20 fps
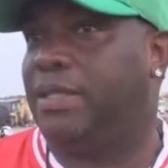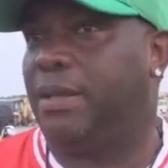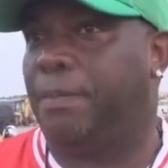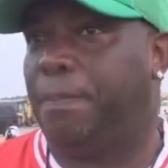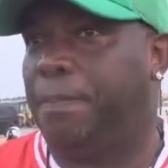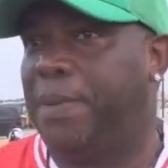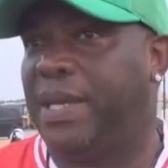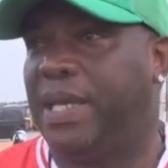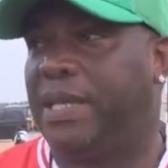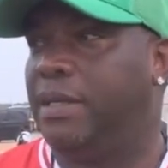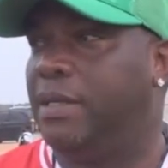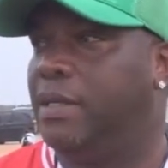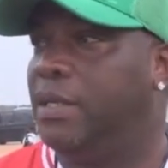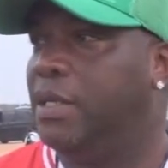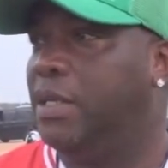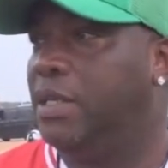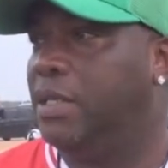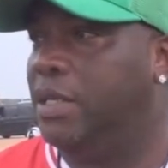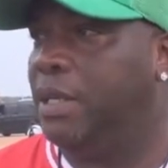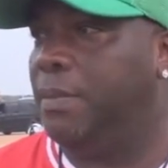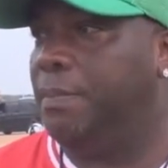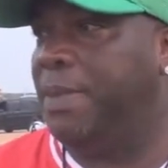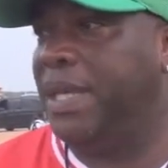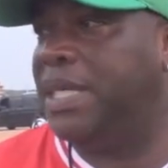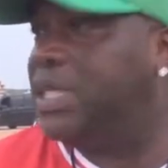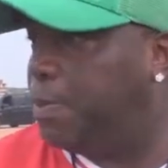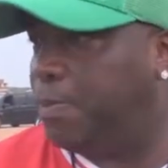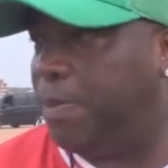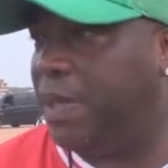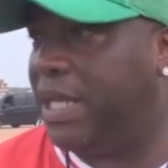pick the
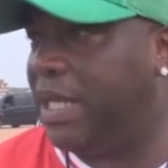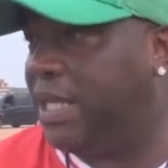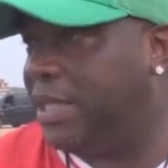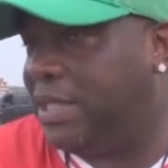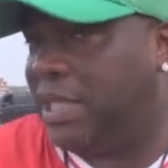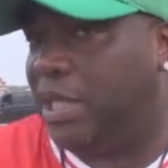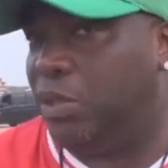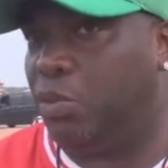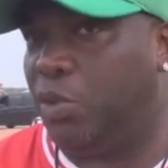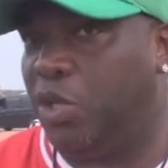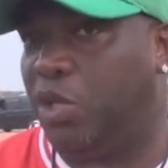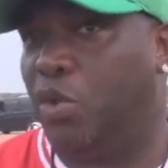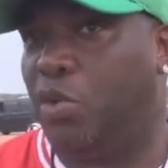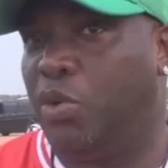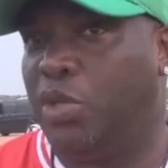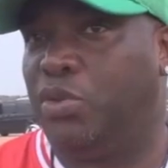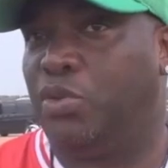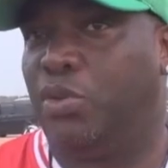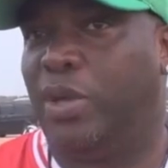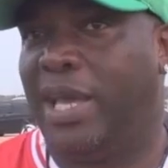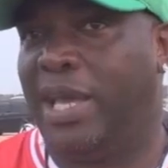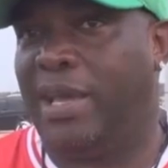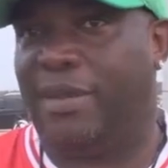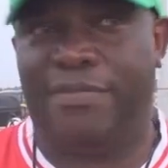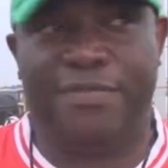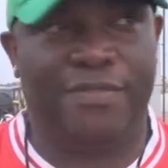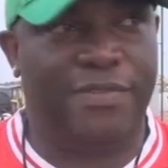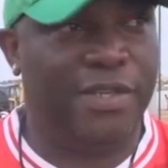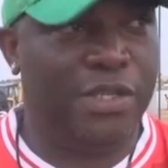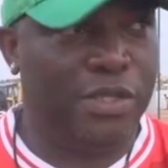best players that we're going to
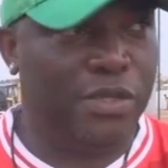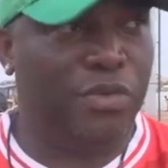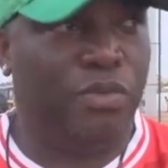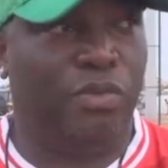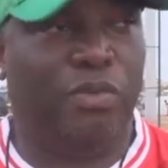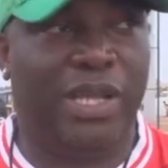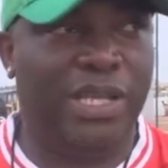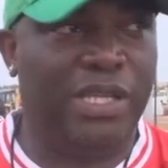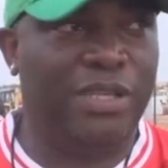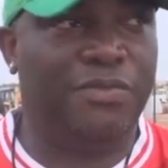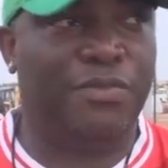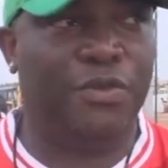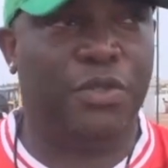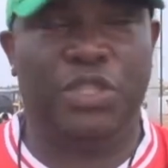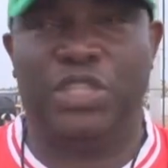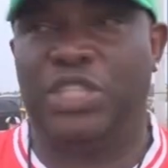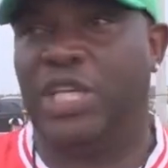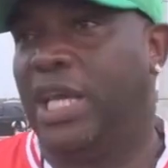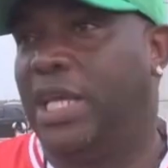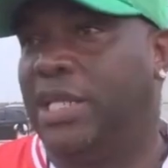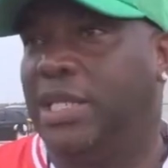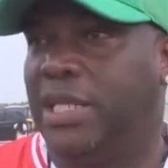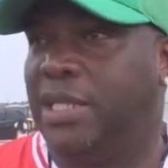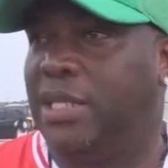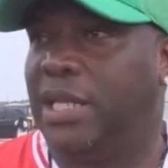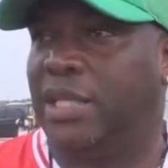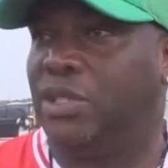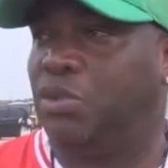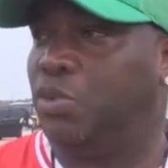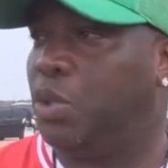have ready for CHAN, and
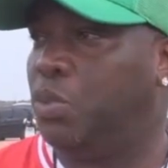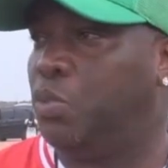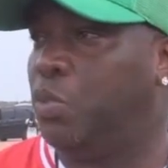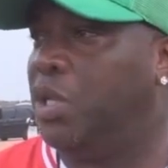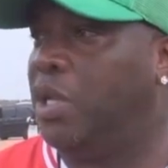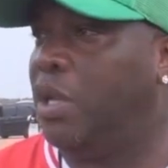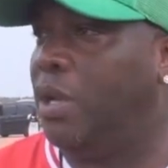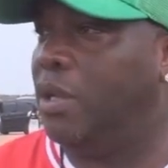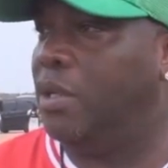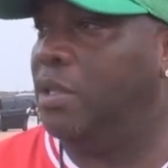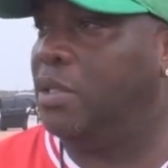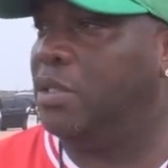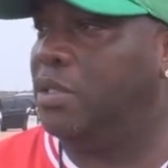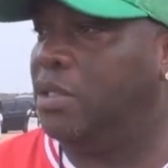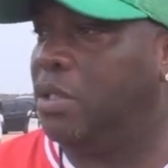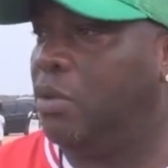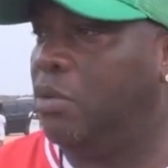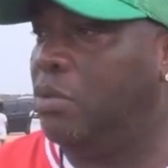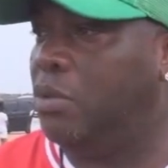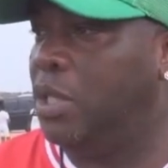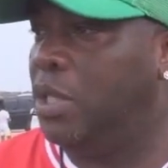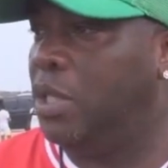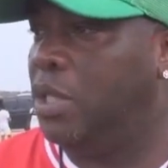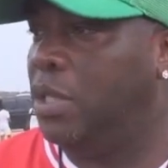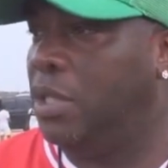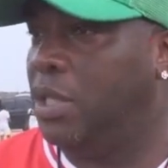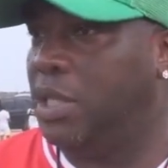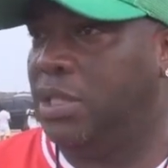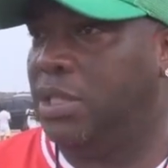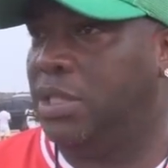that's what we are. So
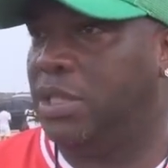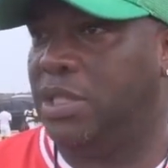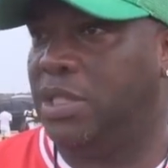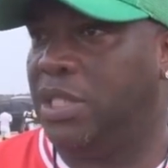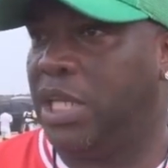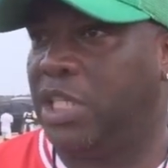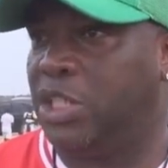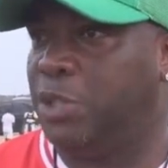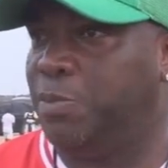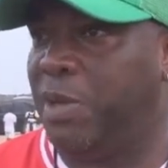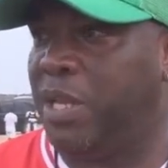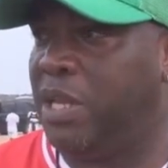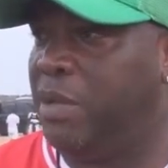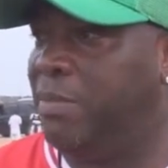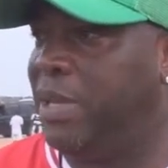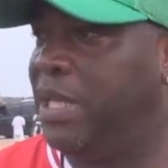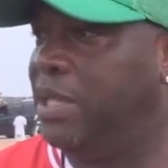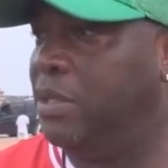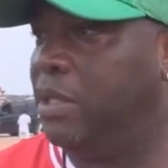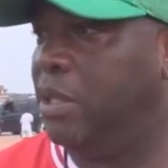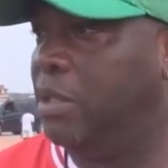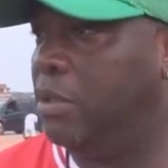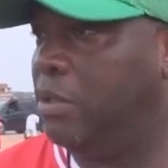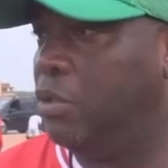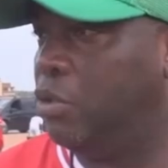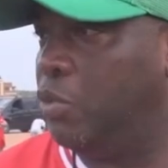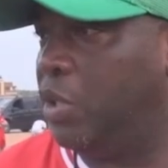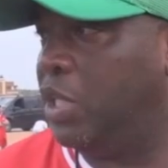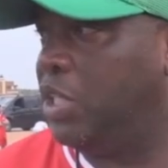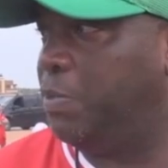this is experimental.
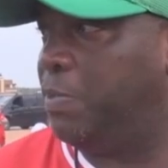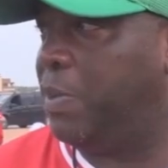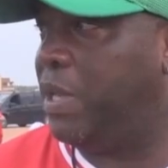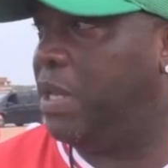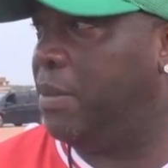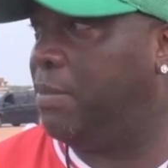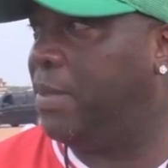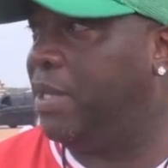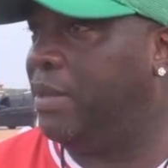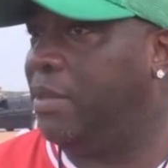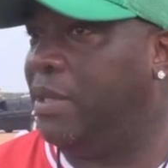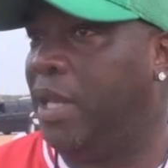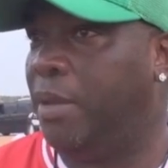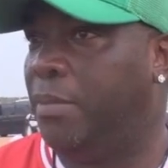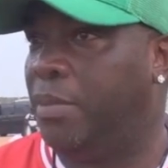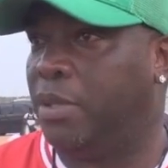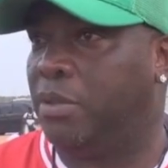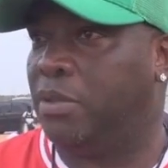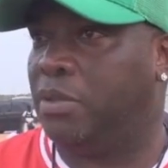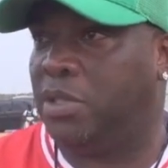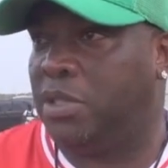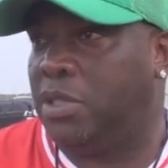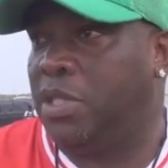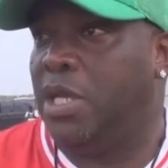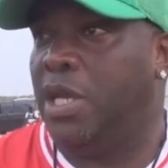You experiment there, because